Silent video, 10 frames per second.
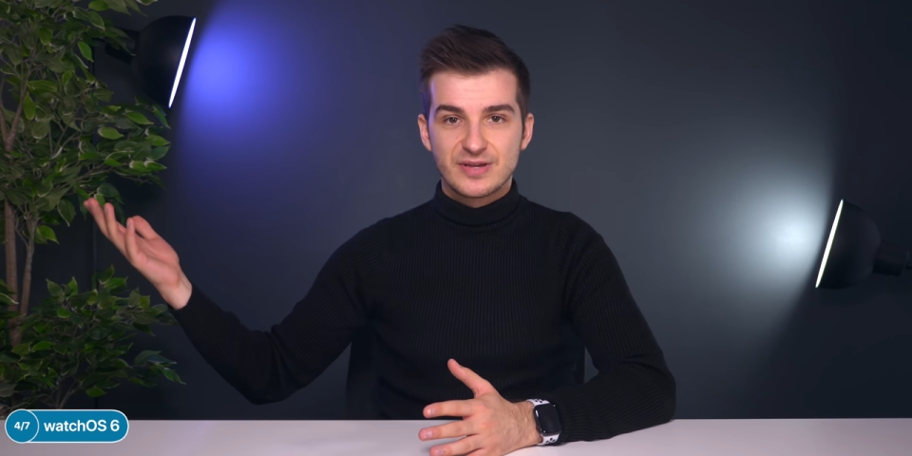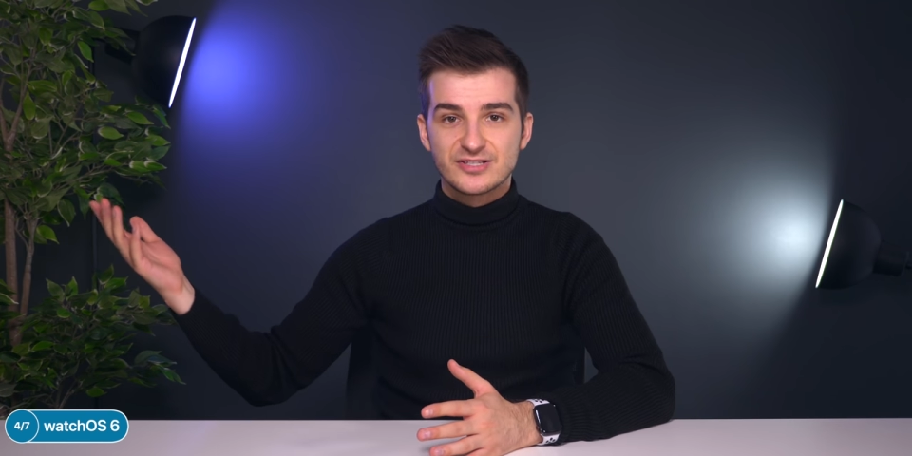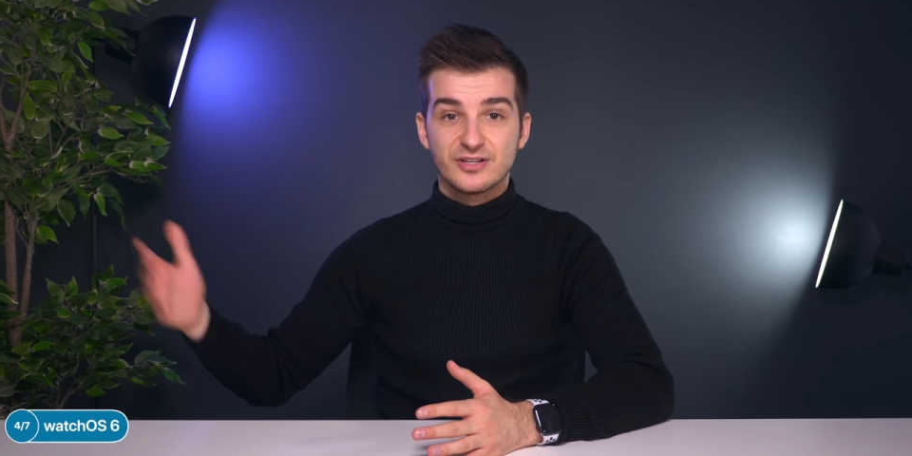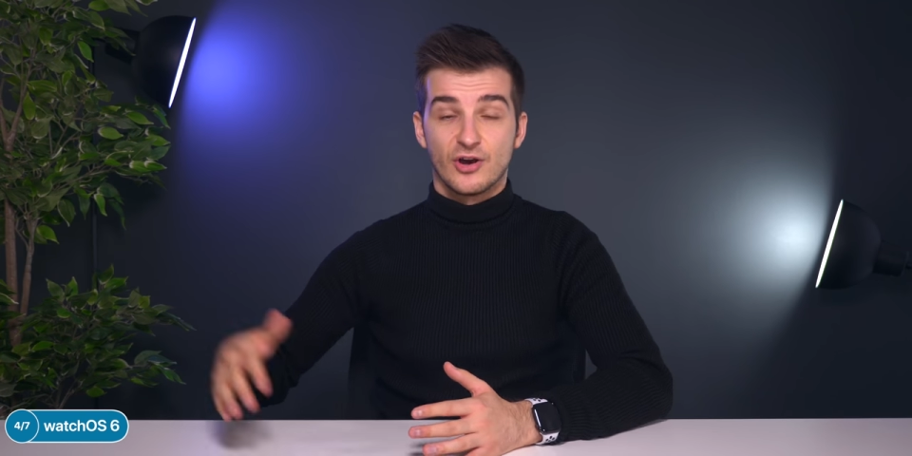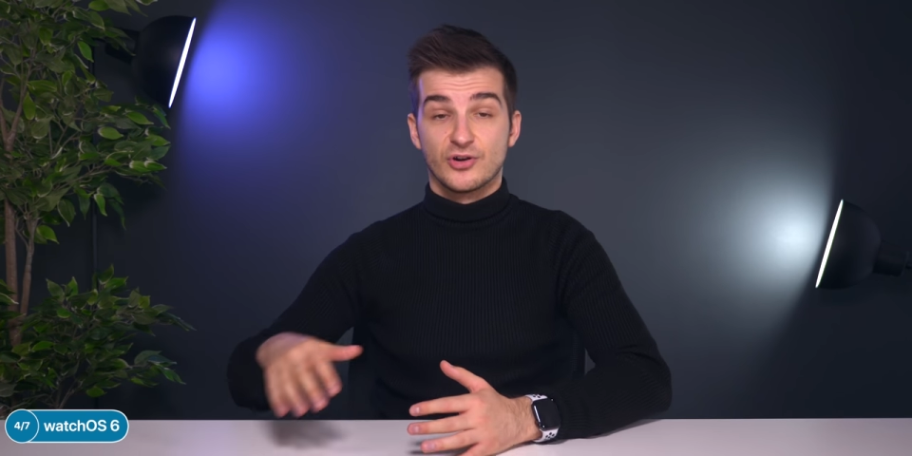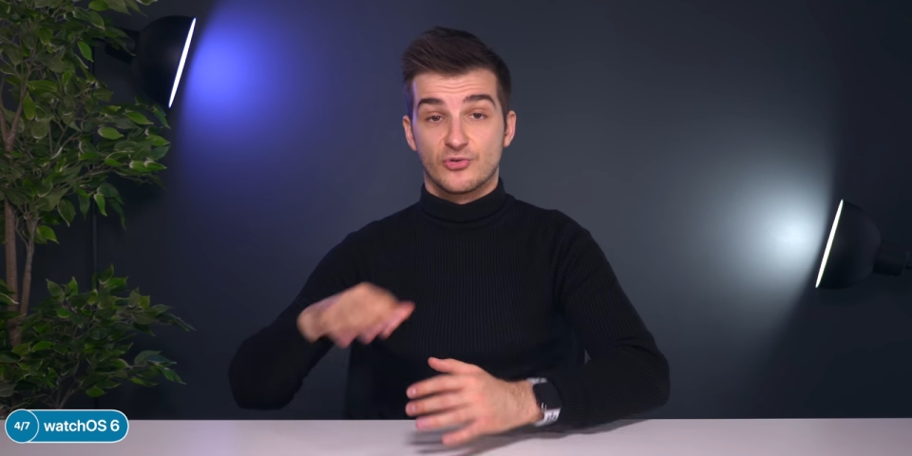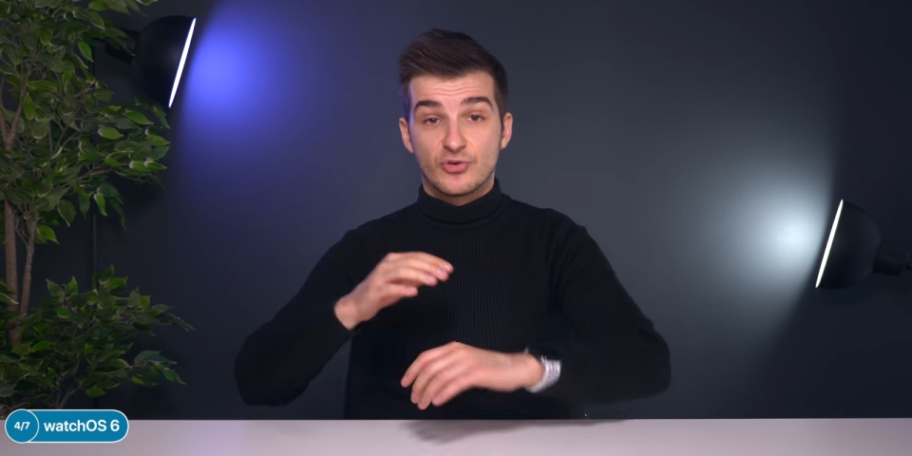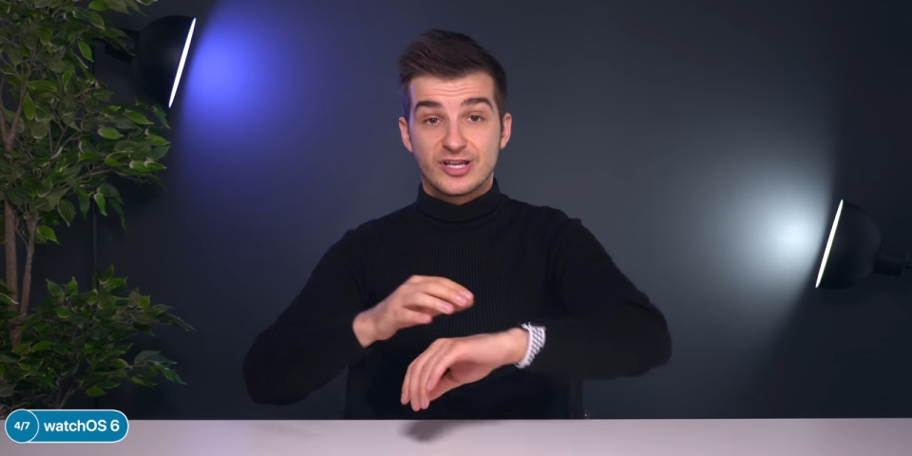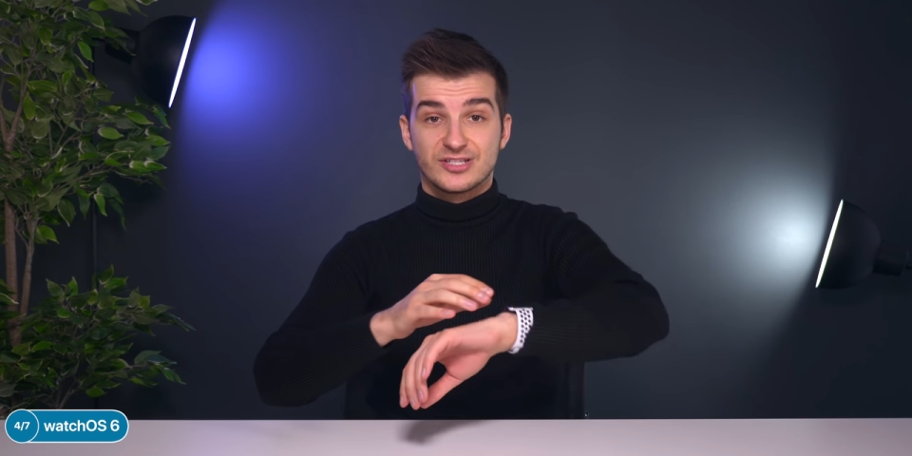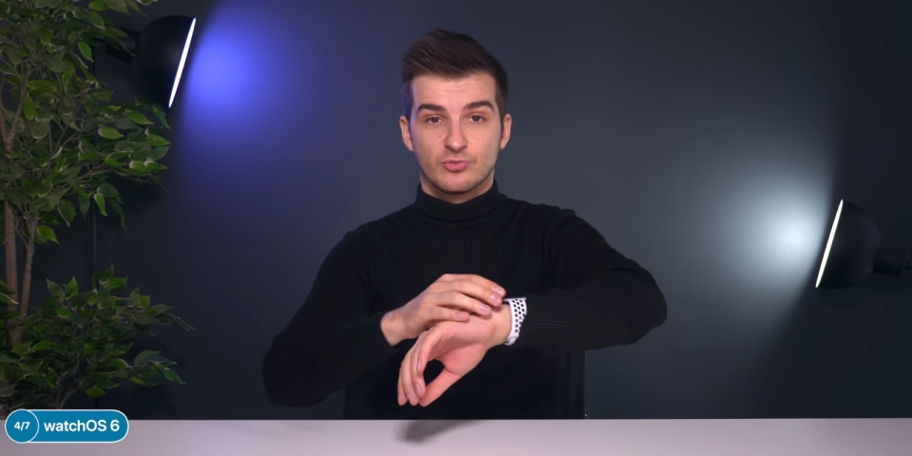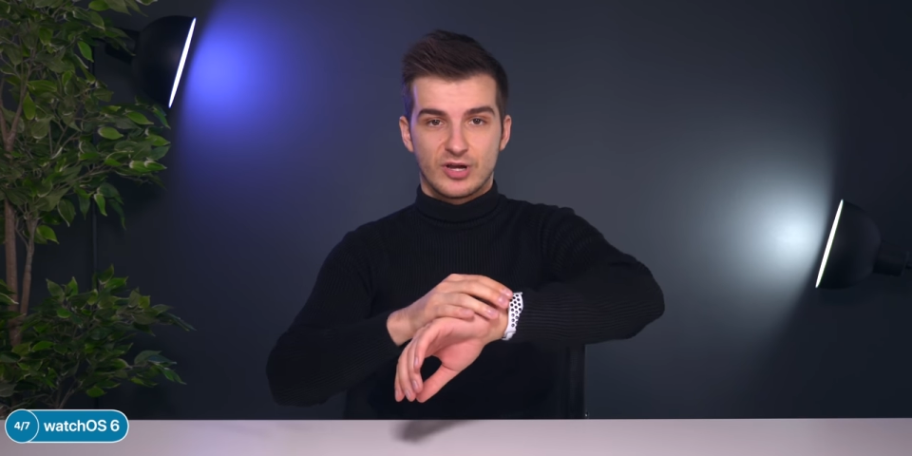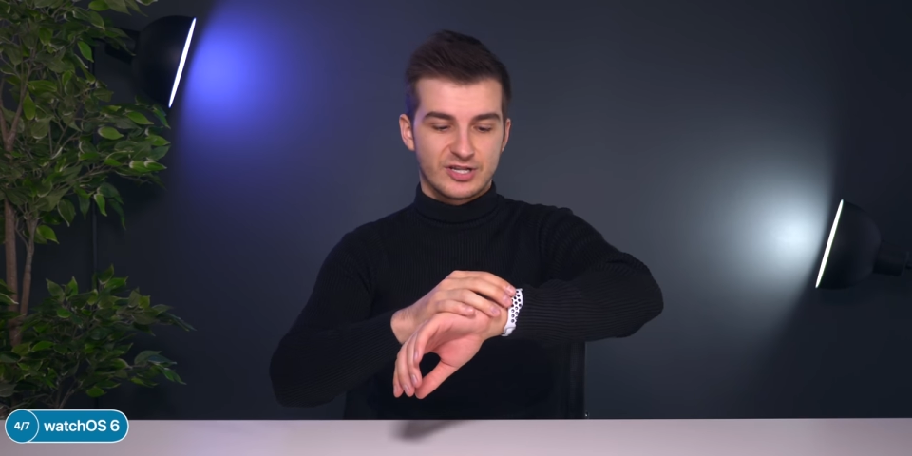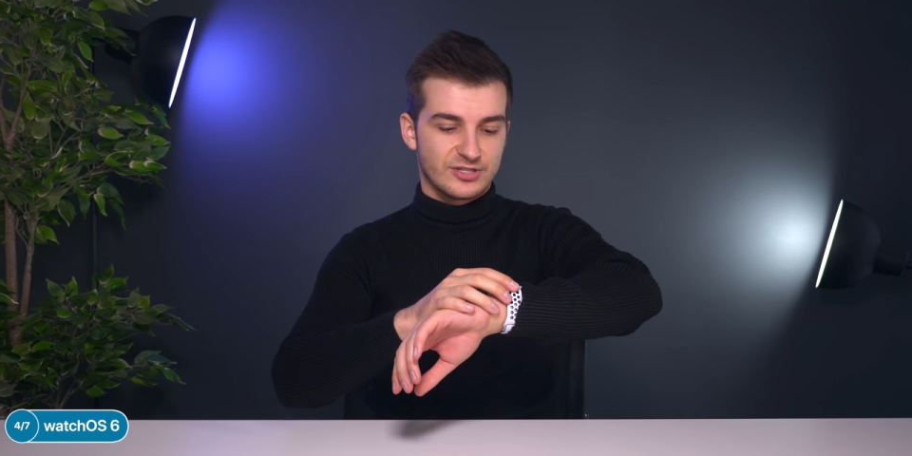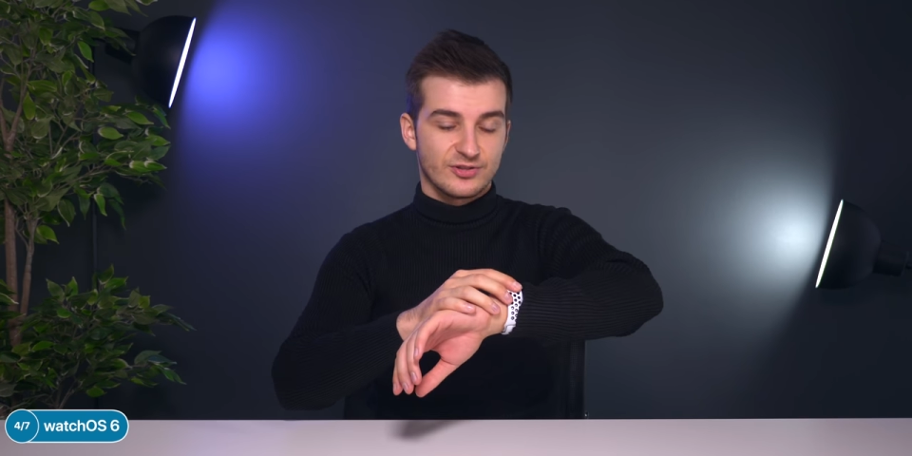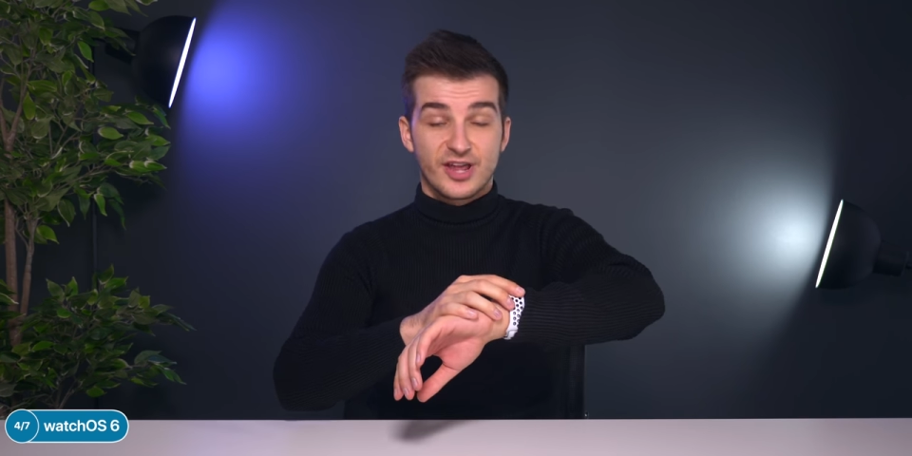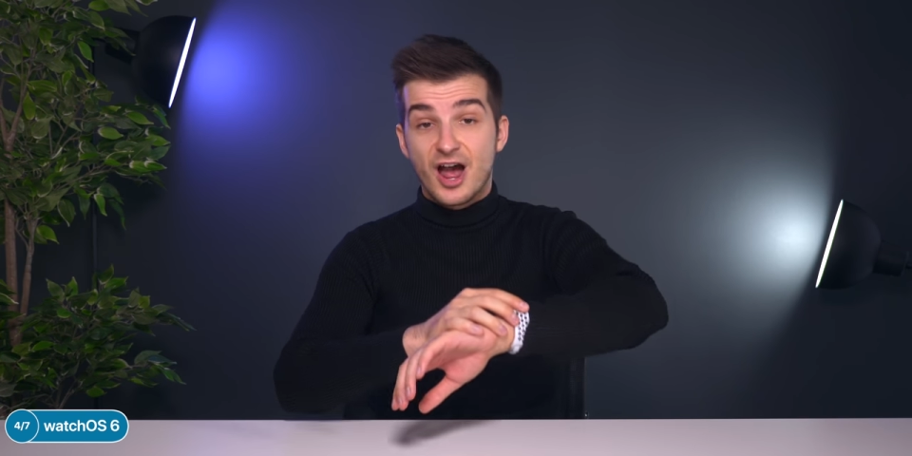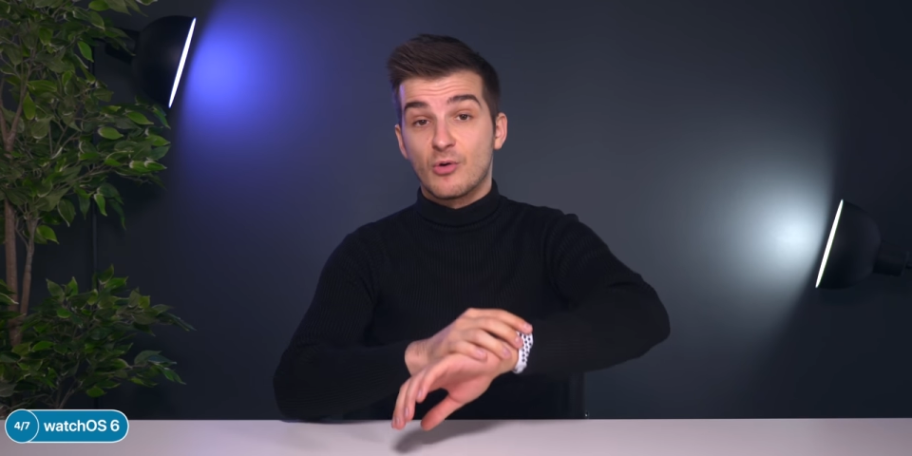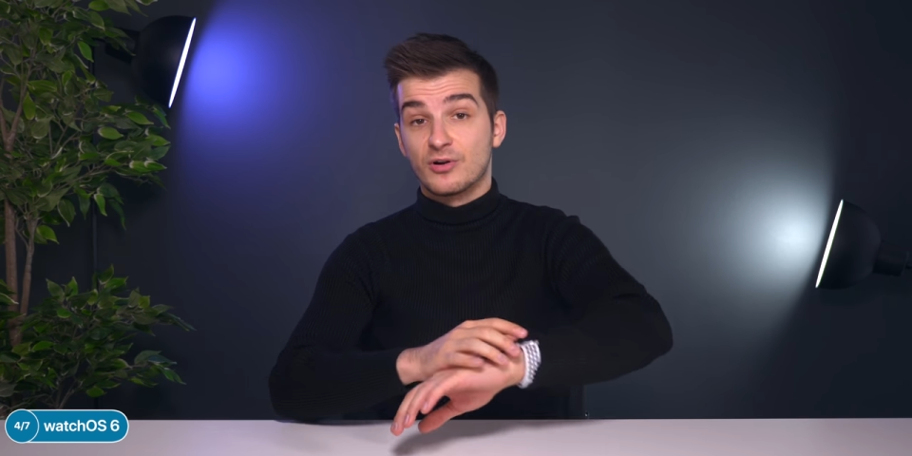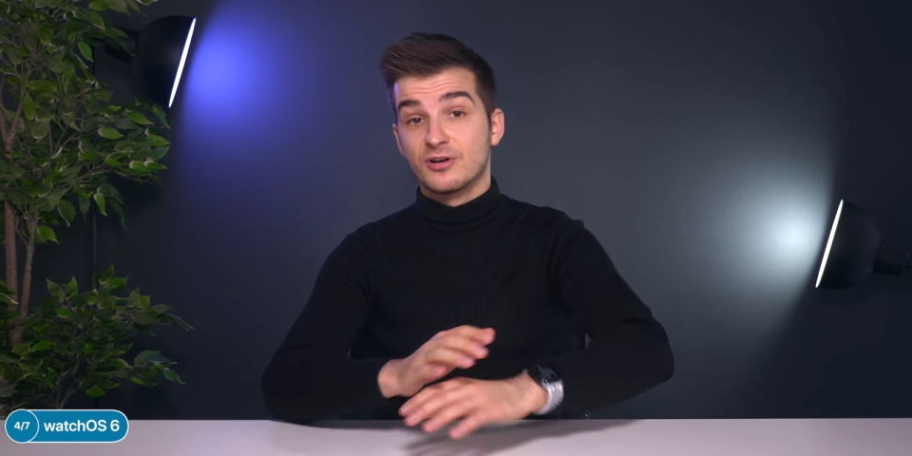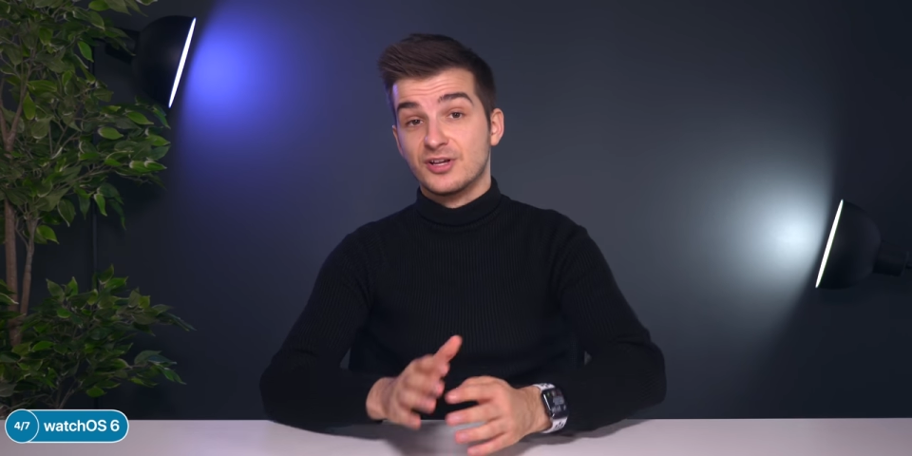basically on your wrist when it's on the
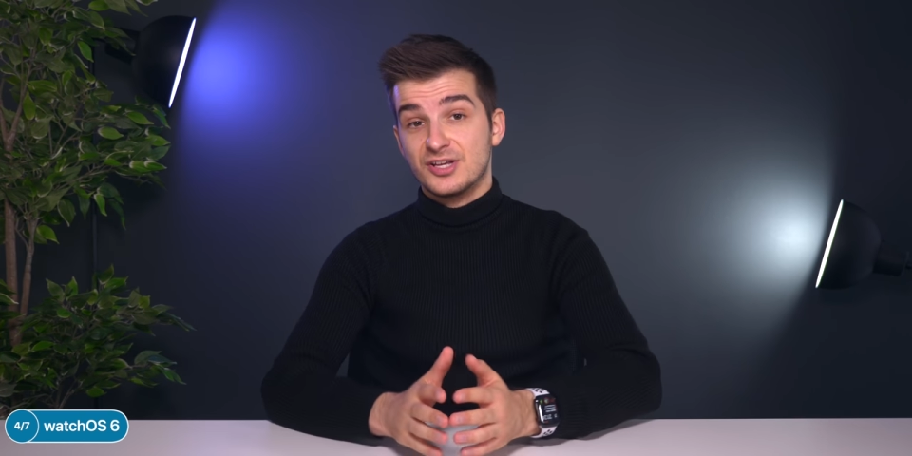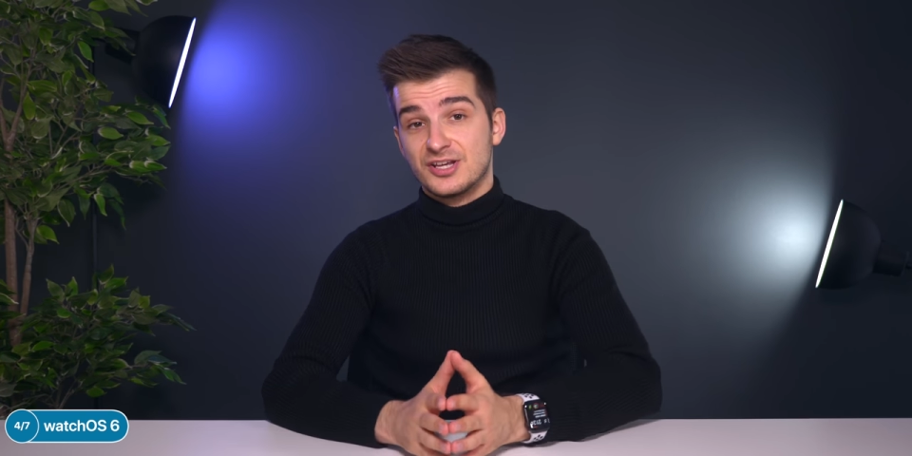hour.